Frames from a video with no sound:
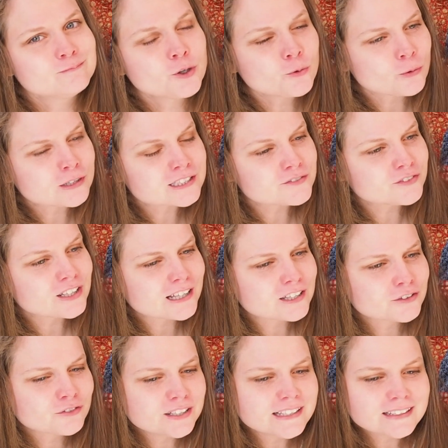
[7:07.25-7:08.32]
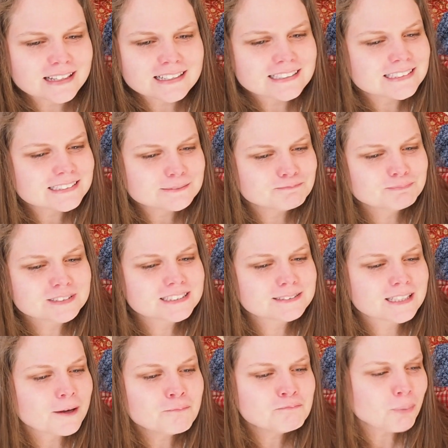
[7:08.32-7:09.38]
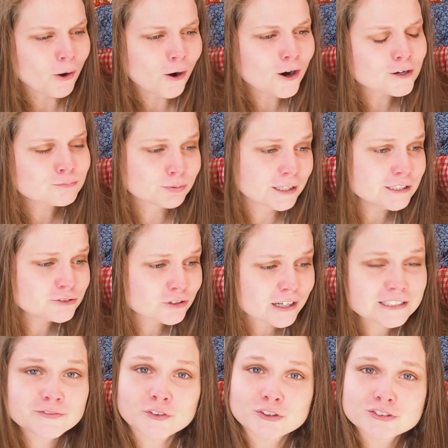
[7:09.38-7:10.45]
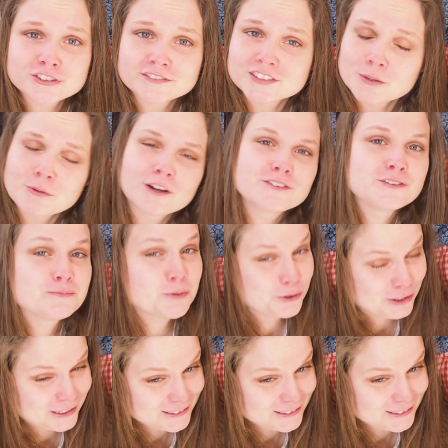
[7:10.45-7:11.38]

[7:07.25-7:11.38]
No one wants to feel like they're reading like a subpar plagiarized version of someone else's book.